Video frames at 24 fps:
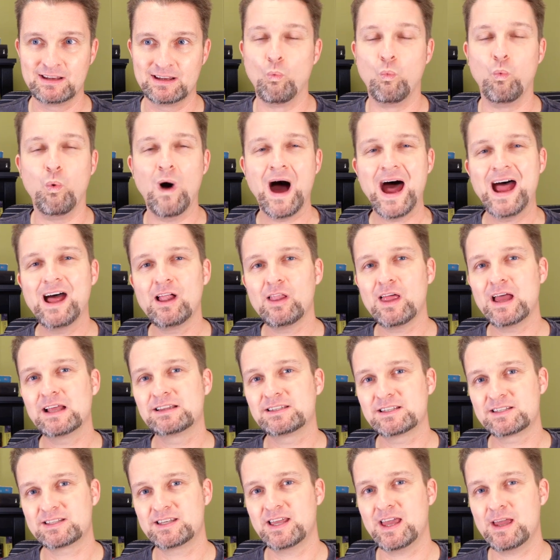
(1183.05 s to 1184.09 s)
while at
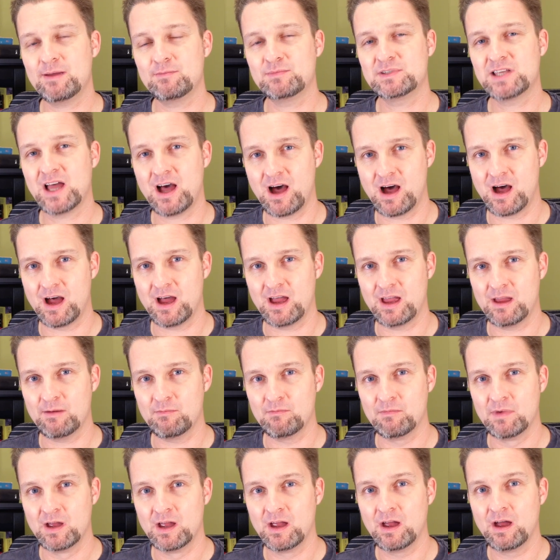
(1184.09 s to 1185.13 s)
the same
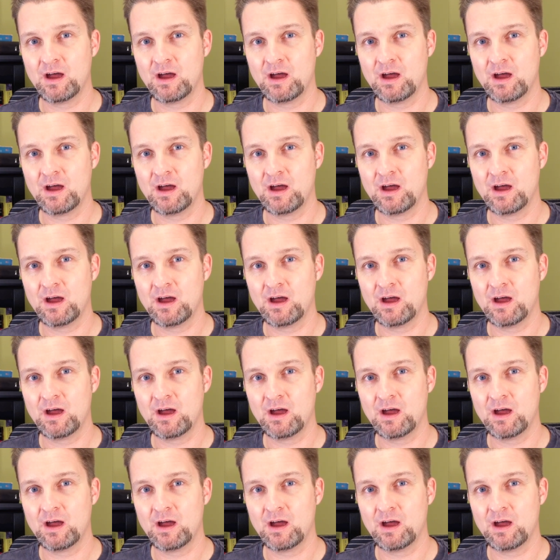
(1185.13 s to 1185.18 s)
time